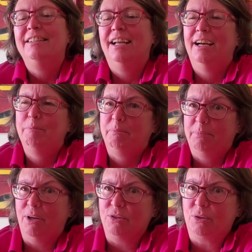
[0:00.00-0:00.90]
Yeah,
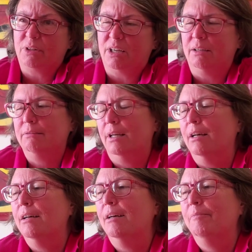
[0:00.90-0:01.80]
Paul's
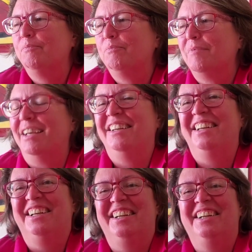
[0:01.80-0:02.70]

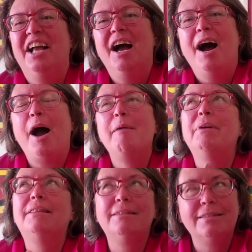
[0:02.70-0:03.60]
okay. I
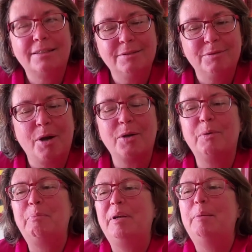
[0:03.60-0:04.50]
met the
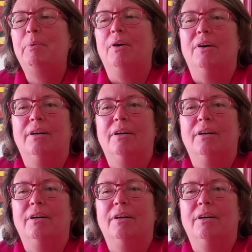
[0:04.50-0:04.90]
Nicaraguan people.